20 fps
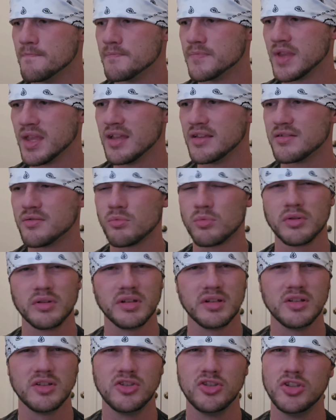isn't
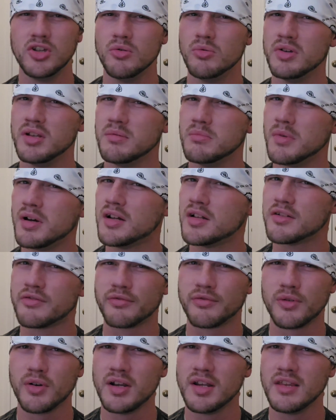really doing much
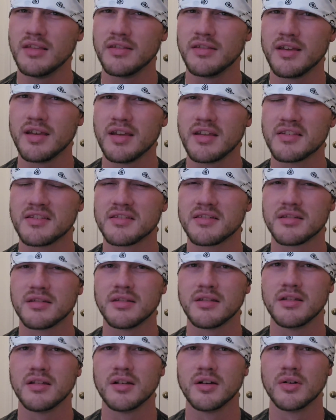for anything. It's,
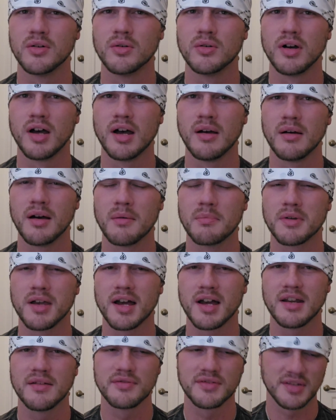I'm
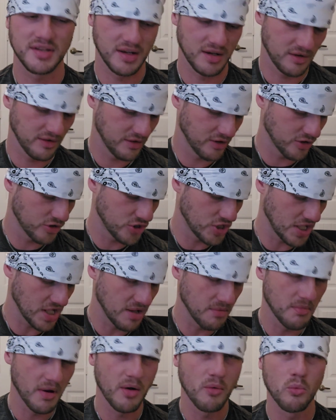kind of sitting there
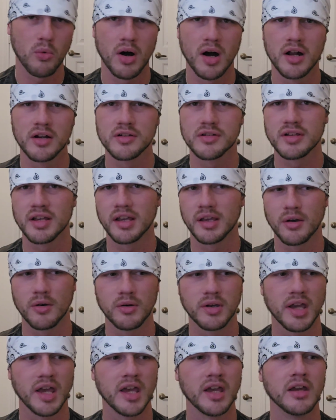checking my watch like,
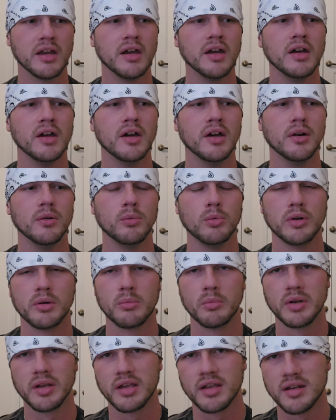okay, when
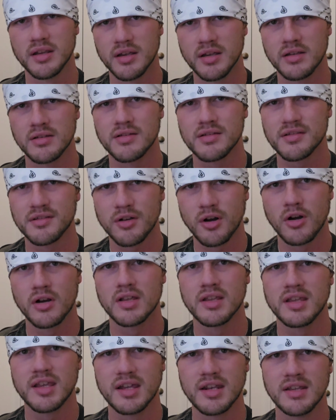are we gonna
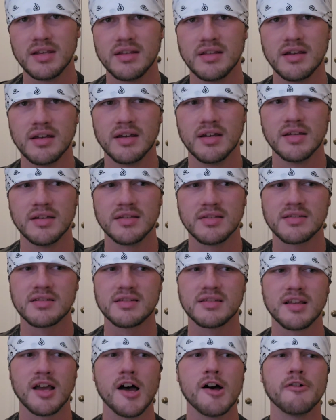start getting to
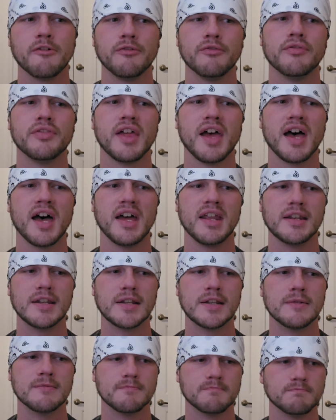stuff that
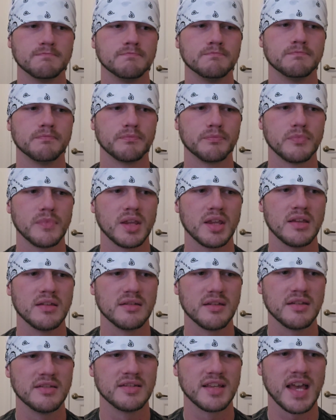
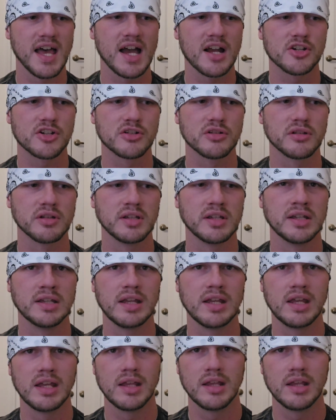is actually